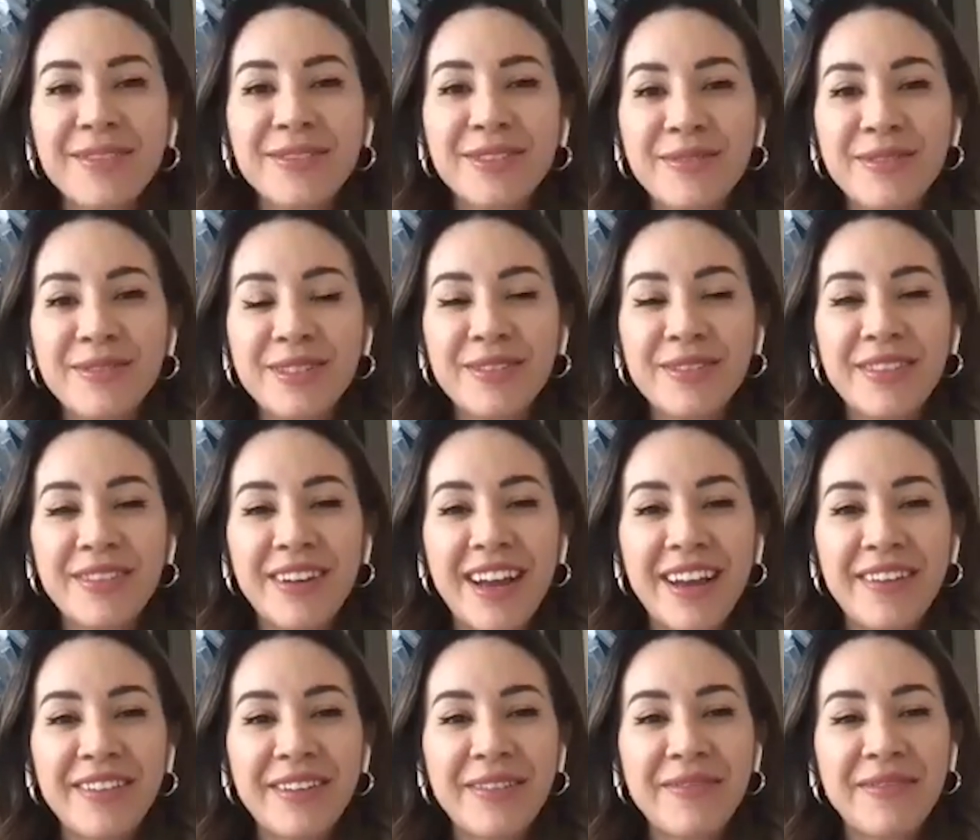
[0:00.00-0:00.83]
you so much for
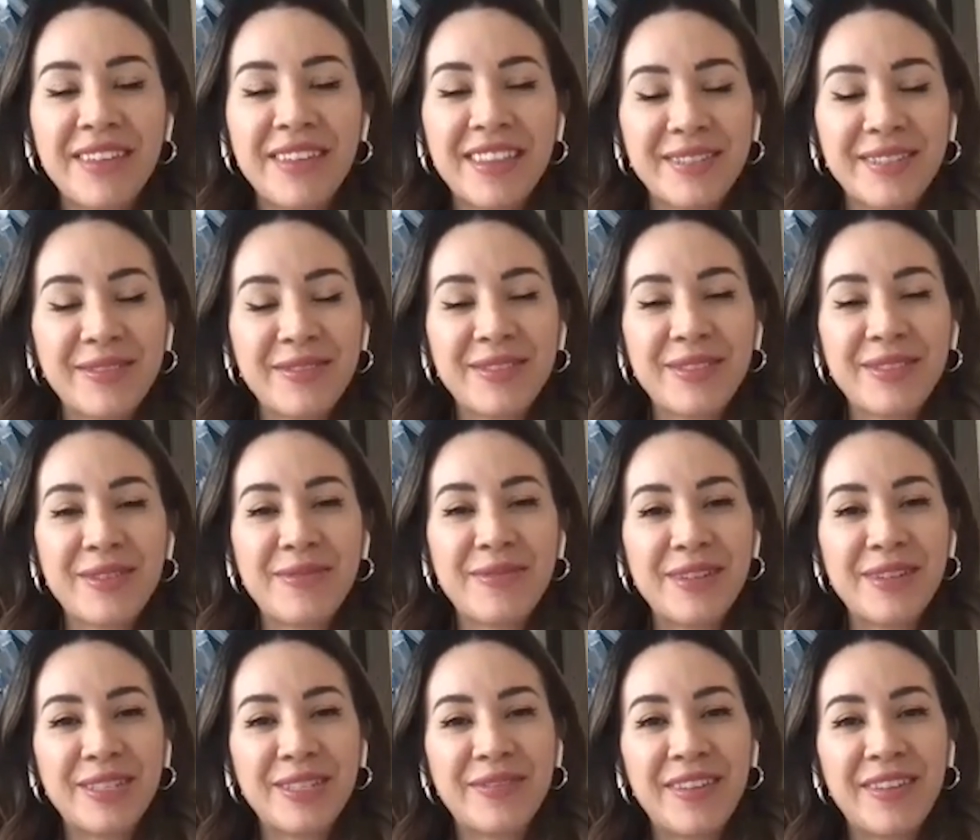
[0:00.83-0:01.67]
having me. This was
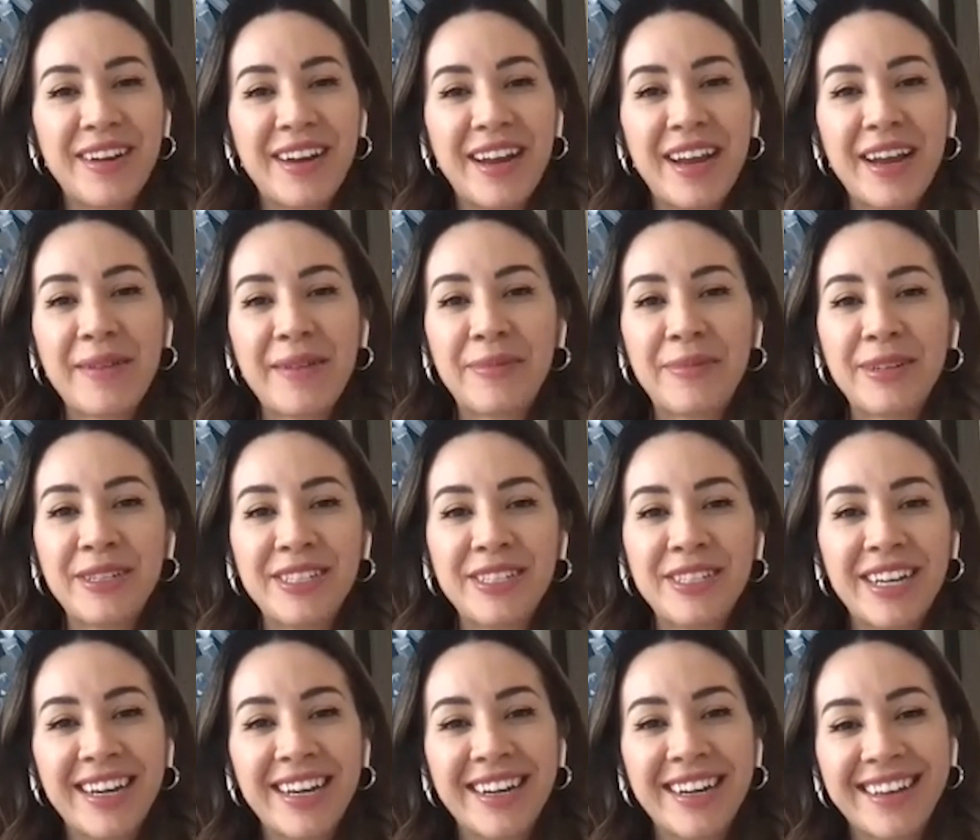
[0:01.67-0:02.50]
so much fun. I
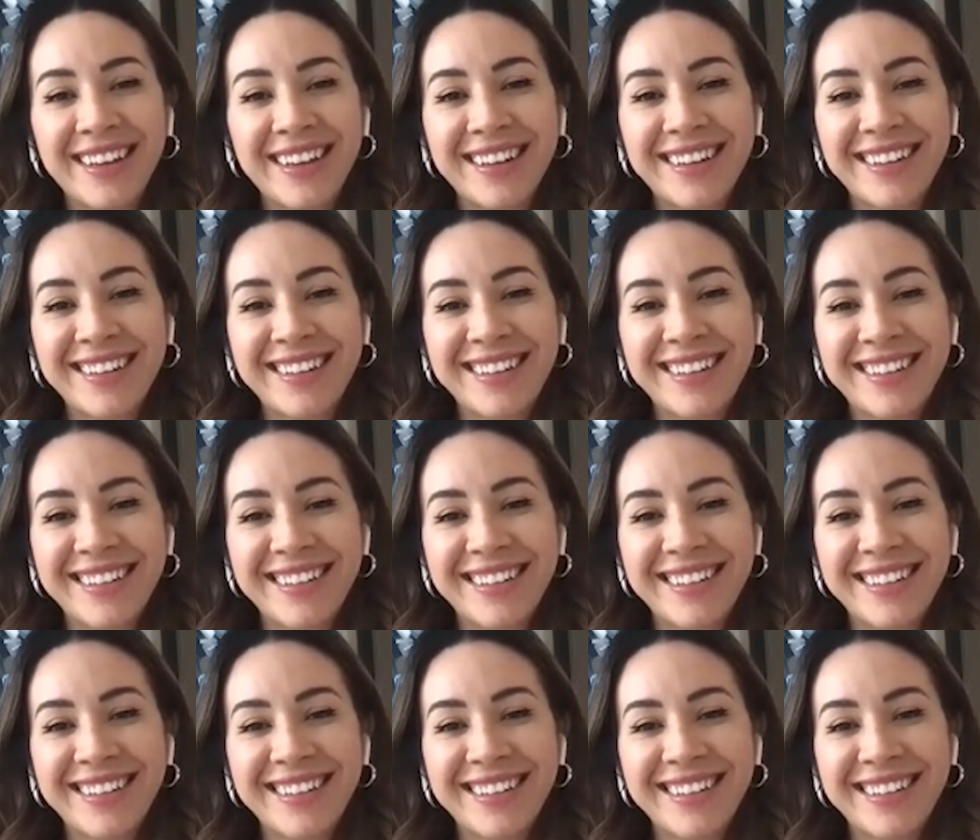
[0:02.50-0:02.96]
appreciate it.